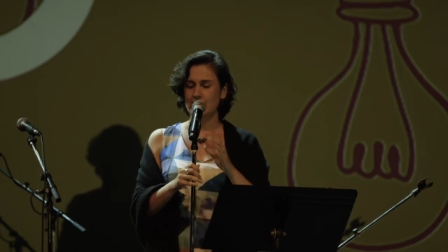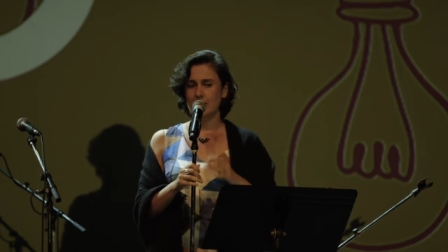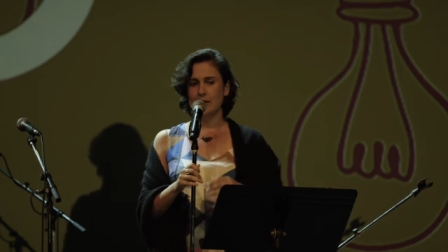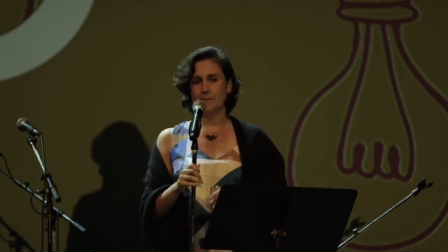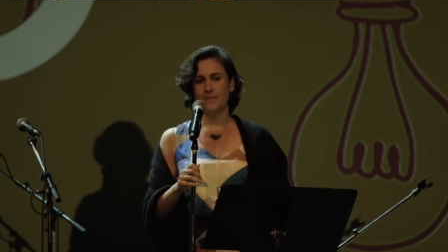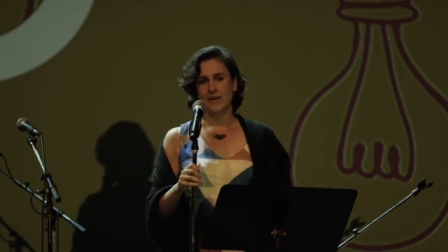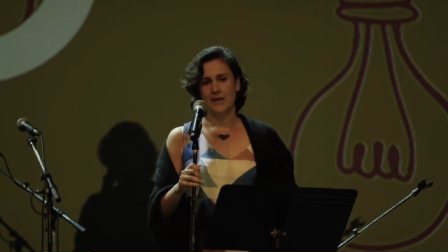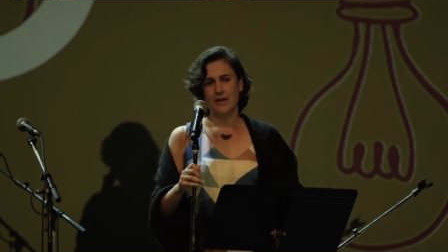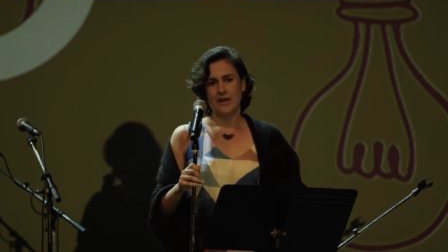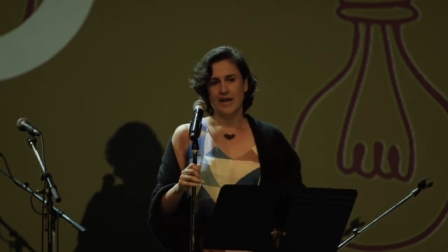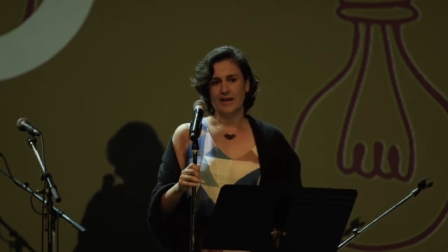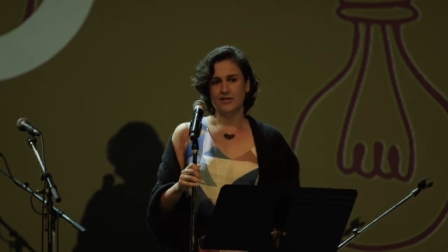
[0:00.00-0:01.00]

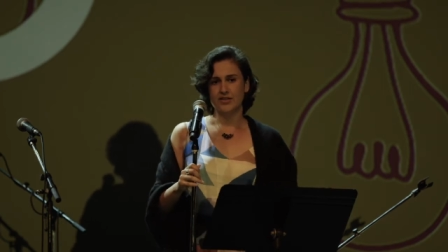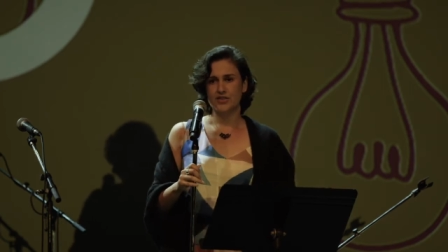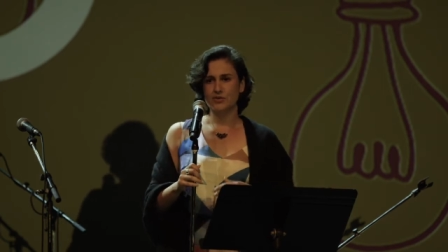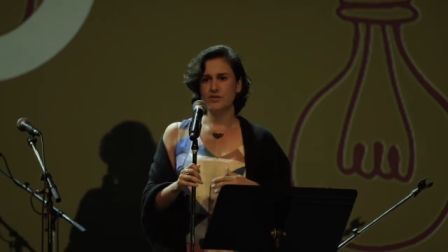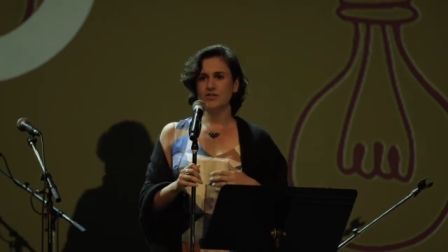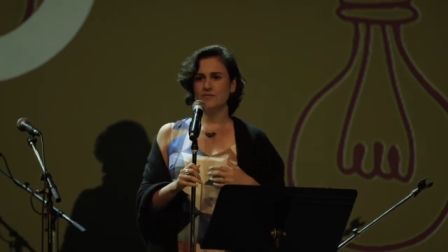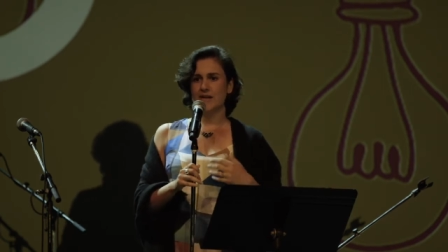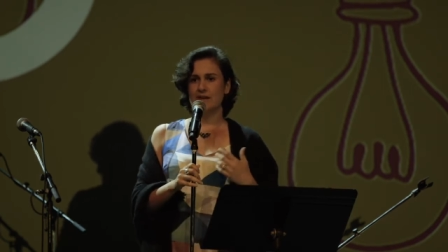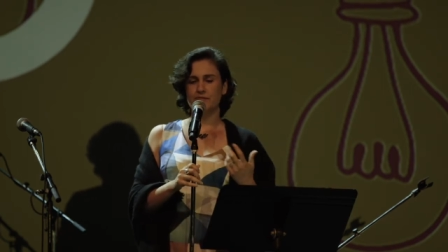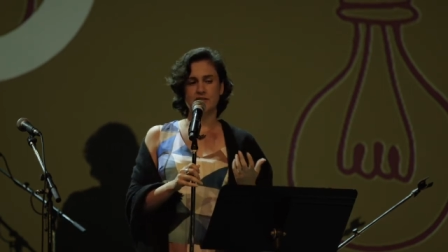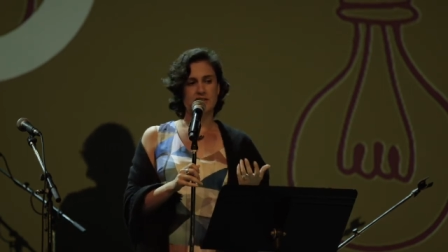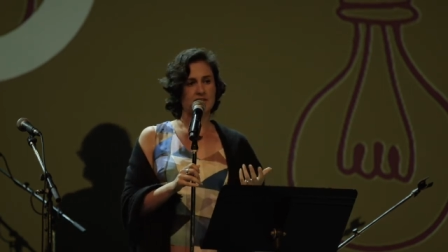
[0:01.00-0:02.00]
And the students of
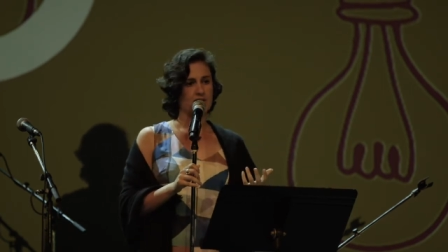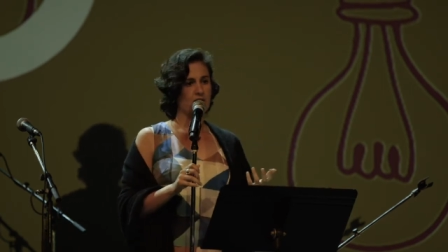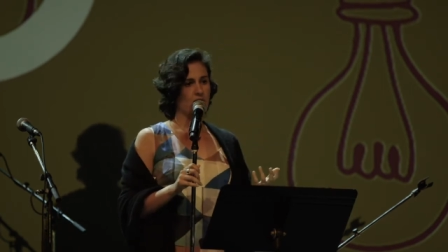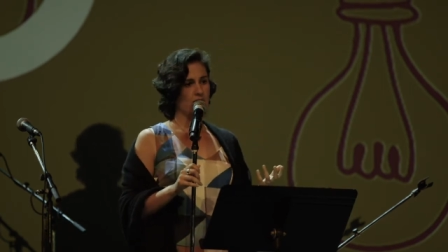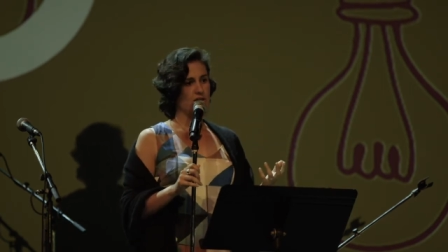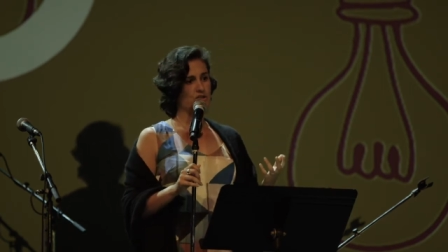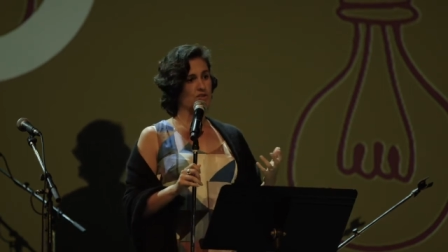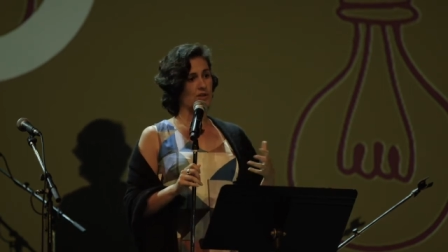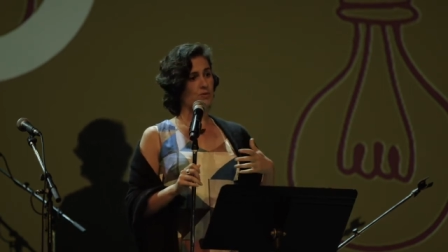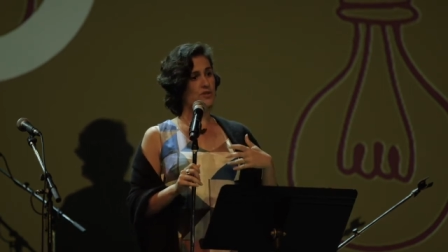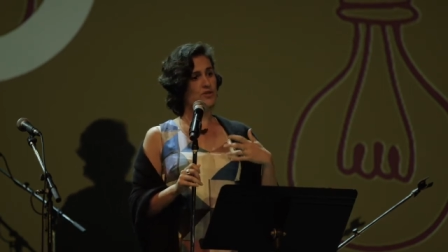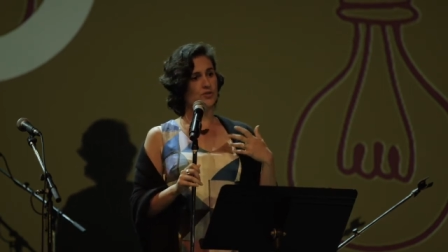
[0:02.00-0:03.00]
Elphinstone College, they
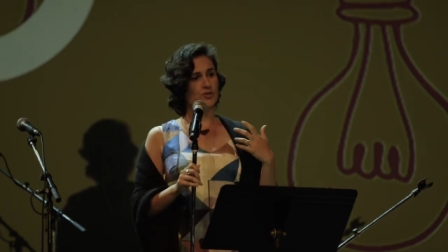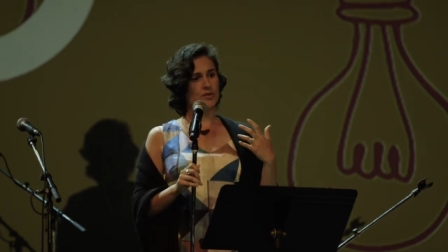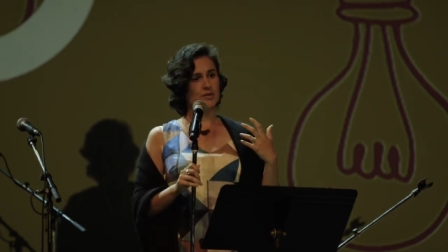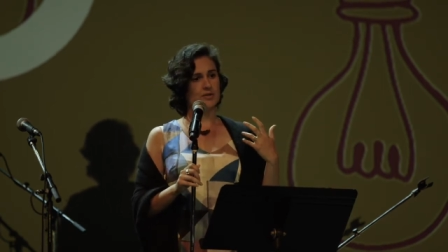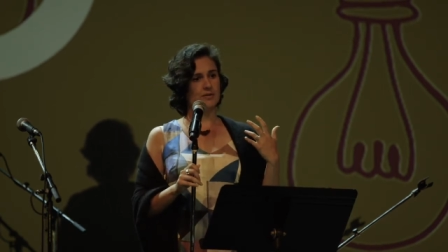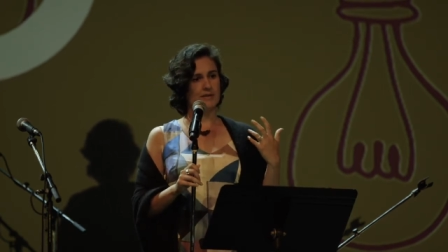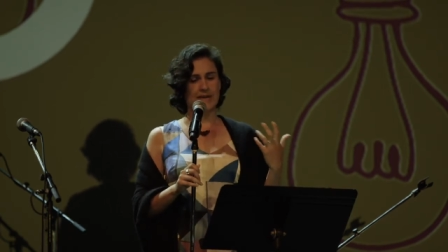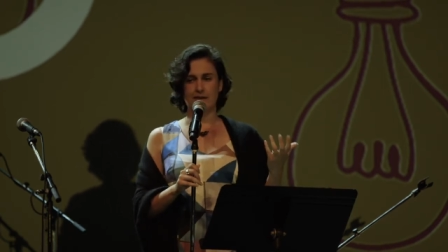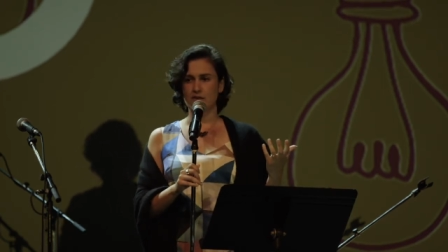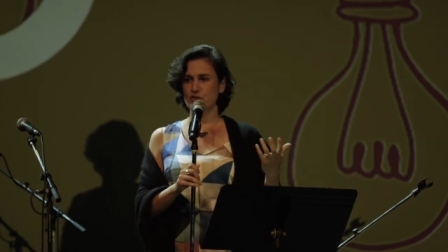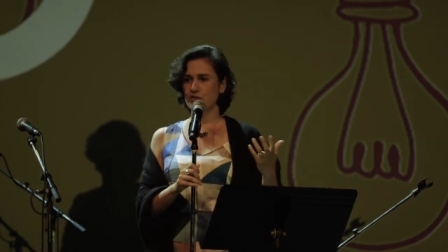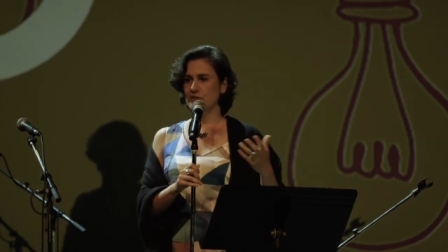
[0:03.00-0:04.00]
were taught
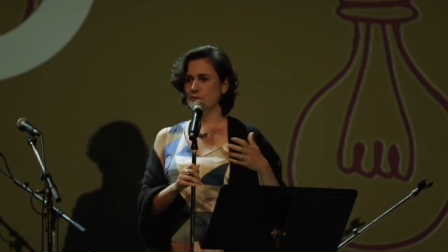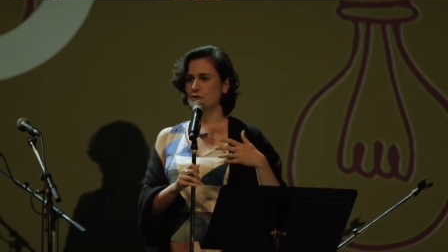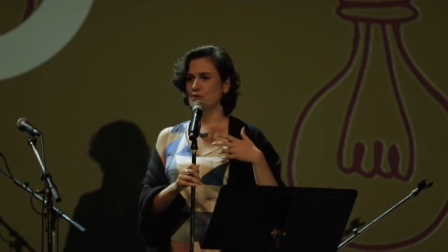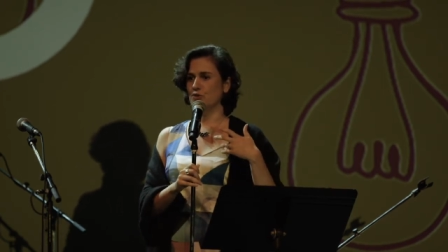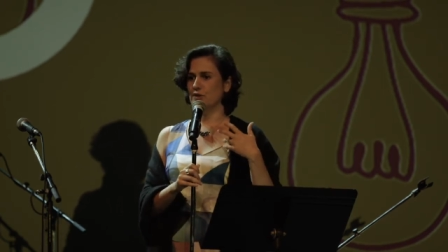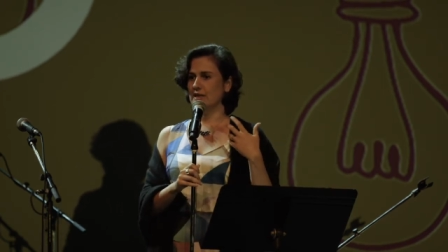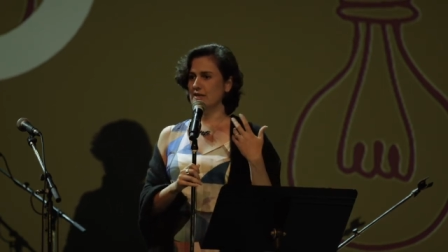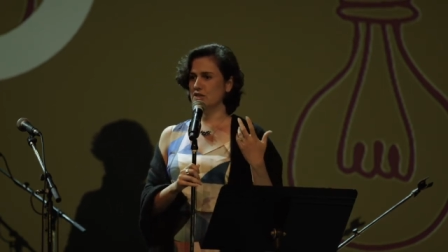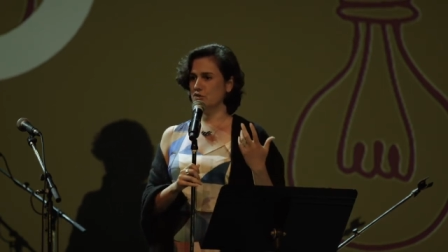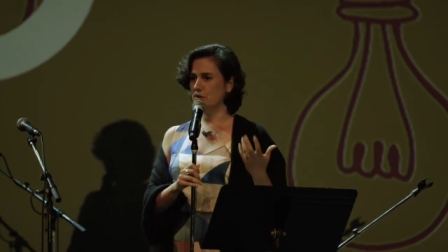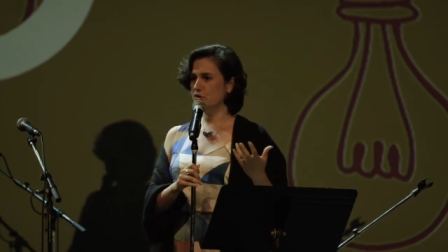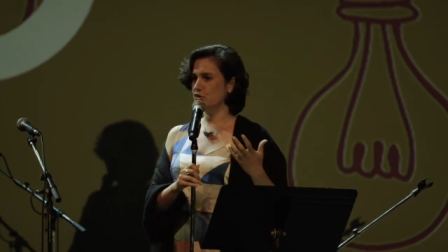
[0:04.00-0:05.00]
English, they were taught
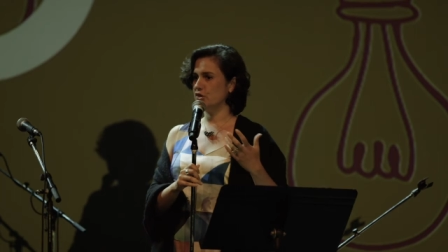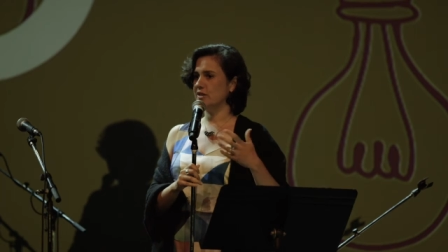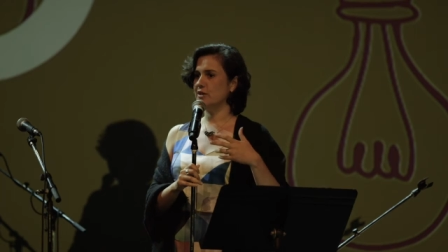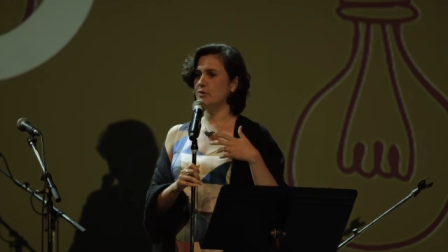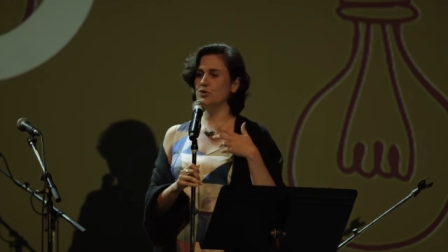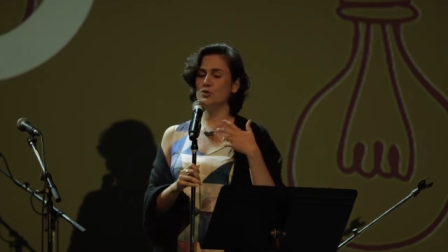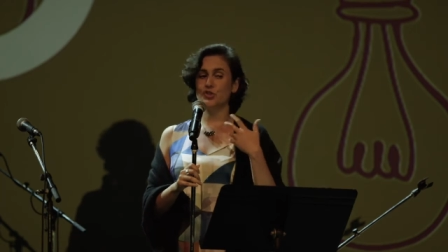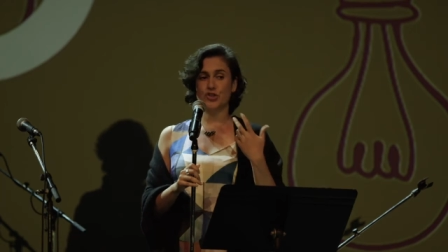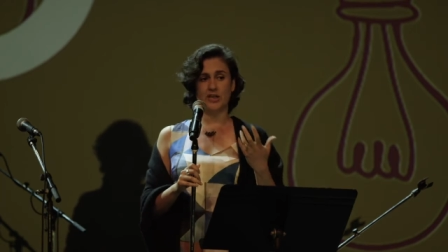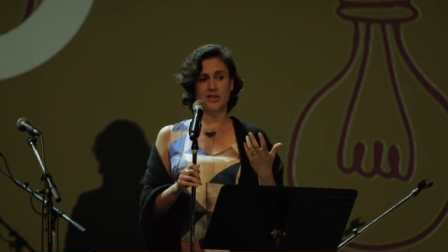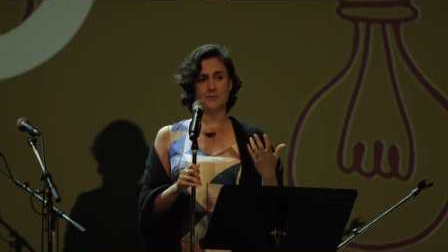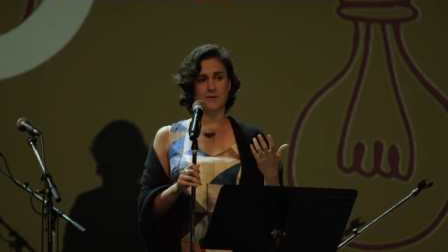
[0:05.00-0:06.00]
English literature, they were taught
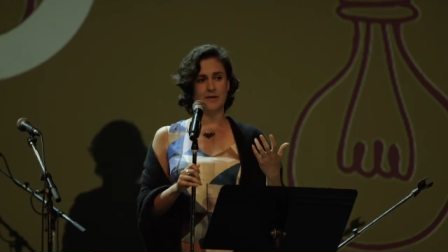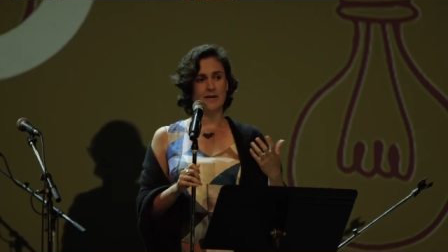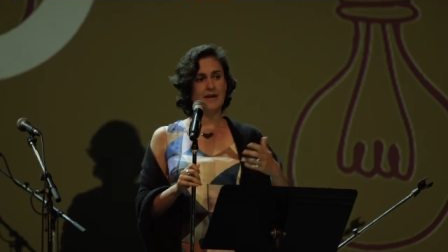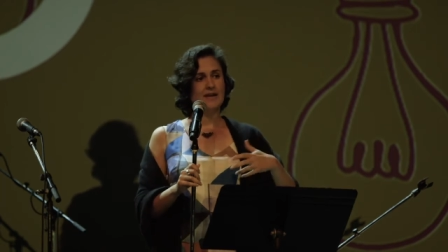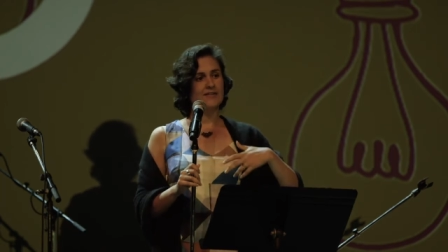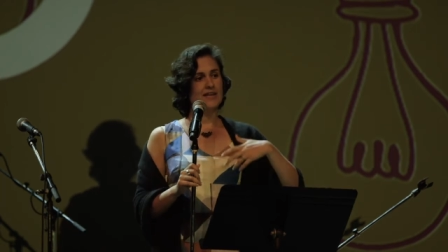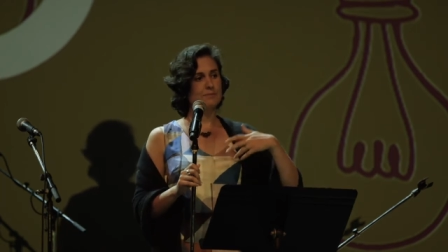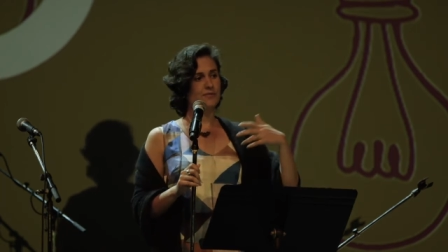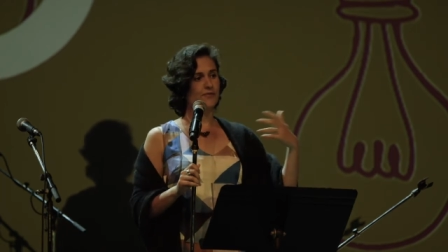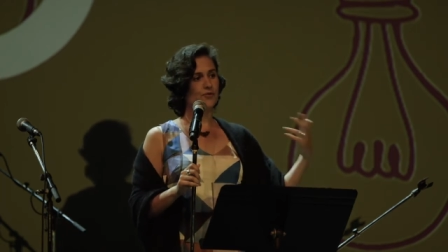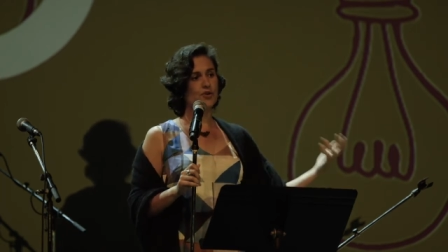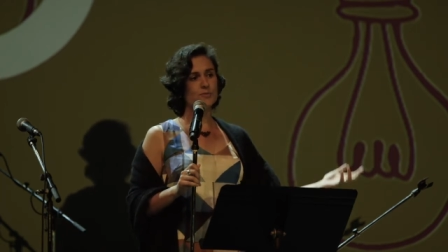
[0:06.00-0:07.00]
Shakespeare. They
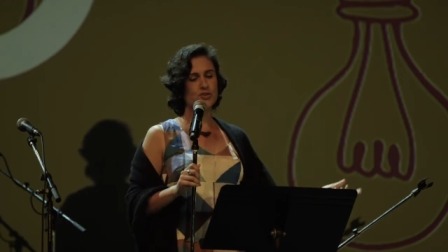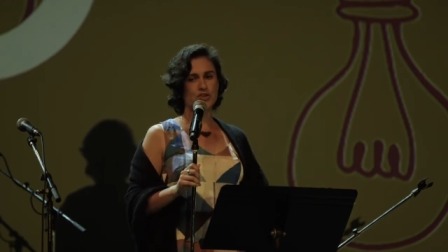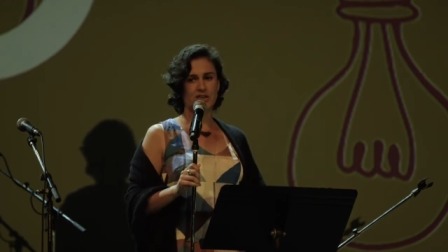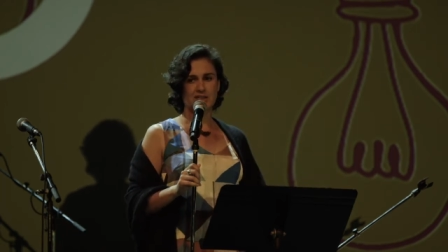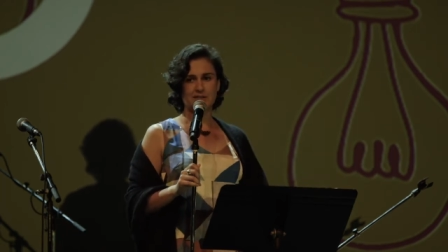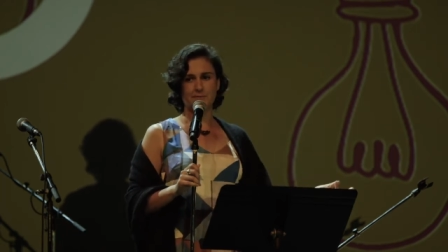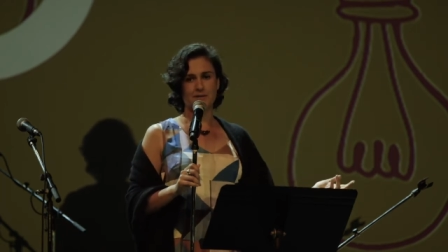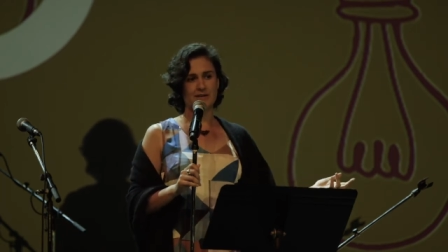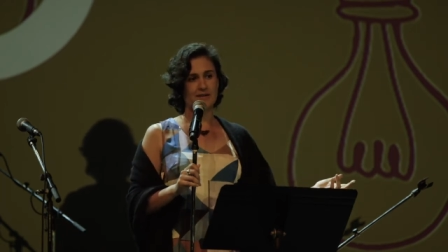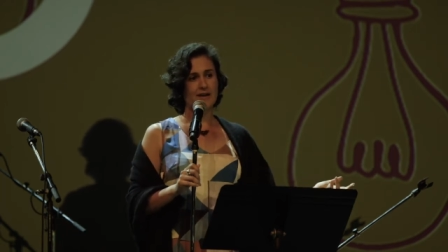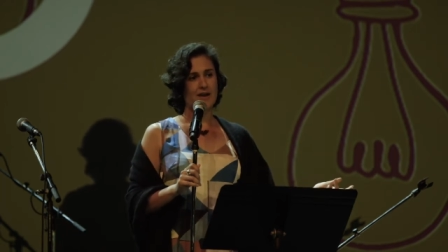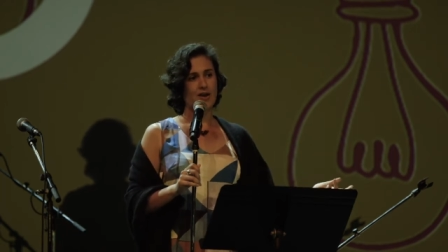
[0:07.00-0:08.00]
performed Shakespeare